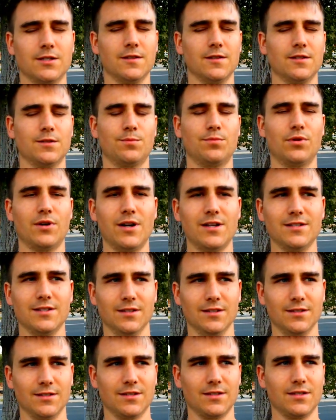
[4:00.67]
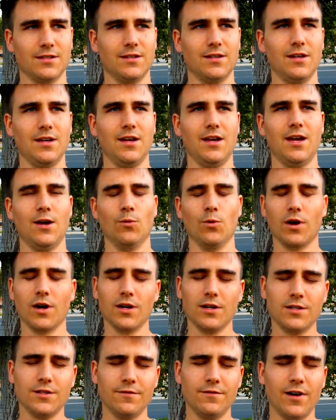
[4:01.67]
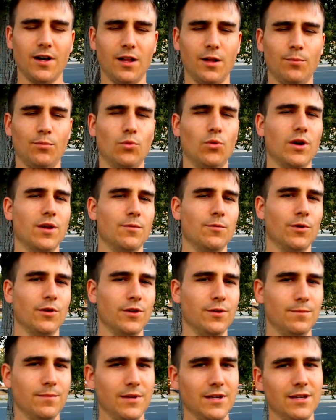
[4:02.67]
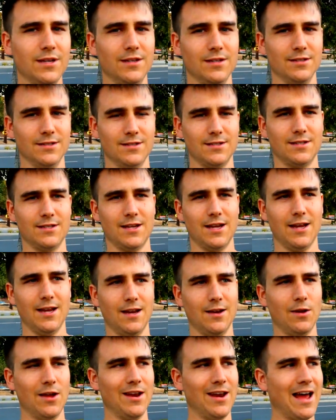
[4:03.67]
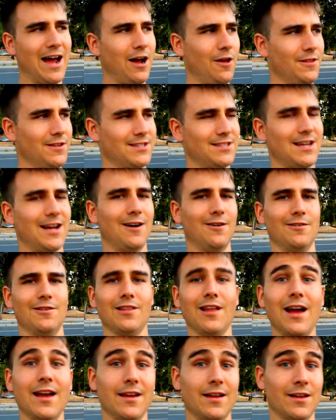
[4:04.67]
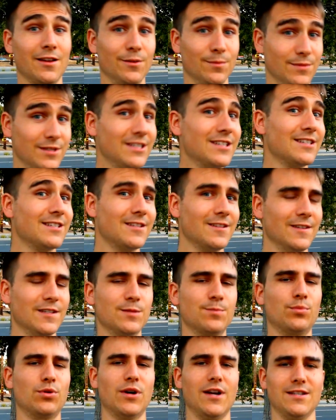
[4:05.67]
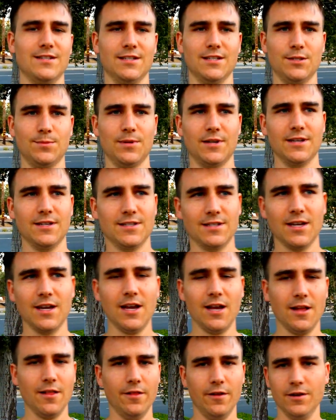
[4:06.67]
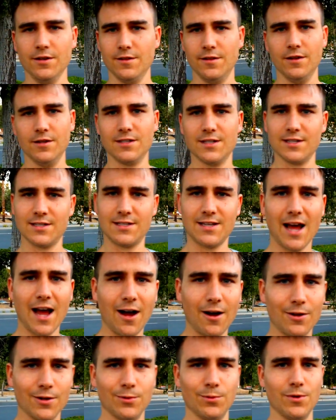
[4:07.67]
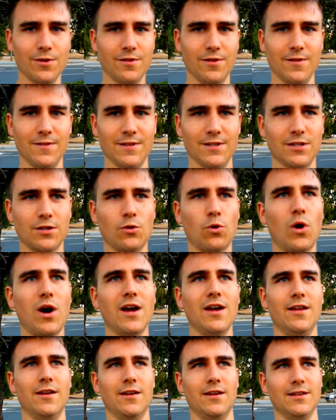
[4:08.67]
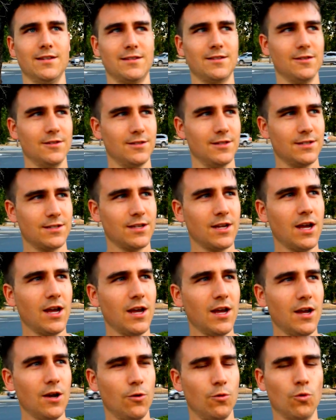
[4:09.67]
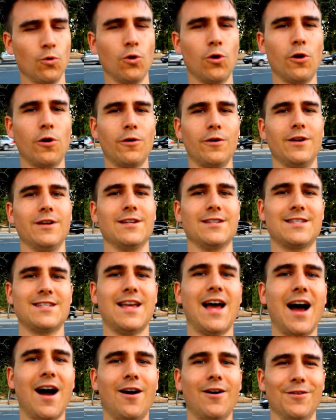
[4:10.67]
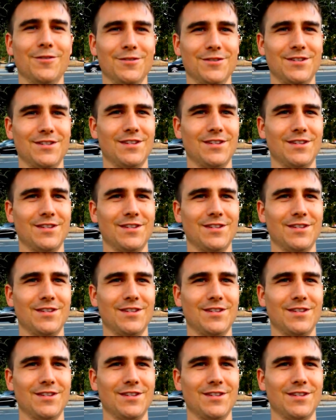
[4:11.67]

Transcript: to this presence, and we're going to develop what it really means and how the sound light comes into this presence, because there's a sound within this quietness. There's this roaring sound,